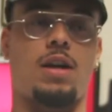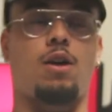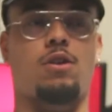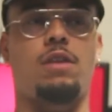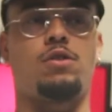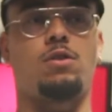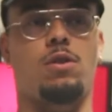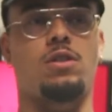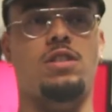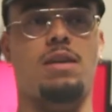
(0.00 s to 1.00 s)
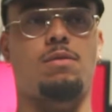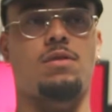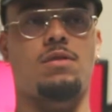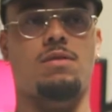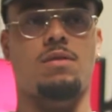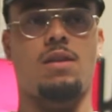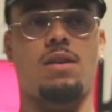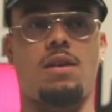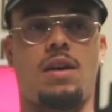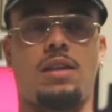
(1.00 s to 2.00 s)
I knocked on every single door on this campus
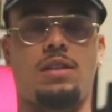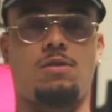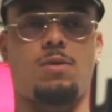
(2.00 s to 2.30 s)
at least